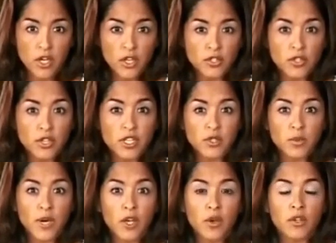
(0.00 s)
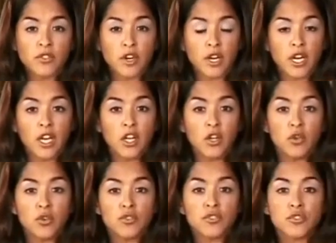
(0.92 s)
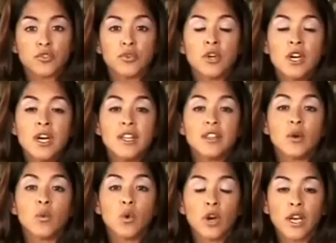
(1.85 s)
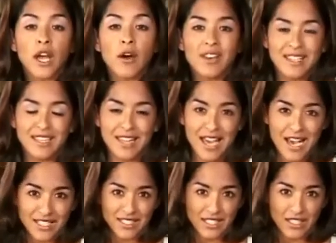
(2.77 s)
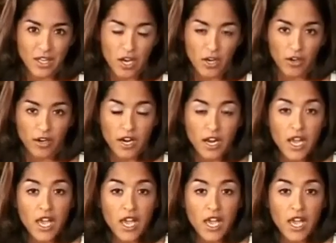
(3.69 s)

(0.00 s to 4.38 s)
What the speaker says: so this way you can start getting used to the workout and lasting longer.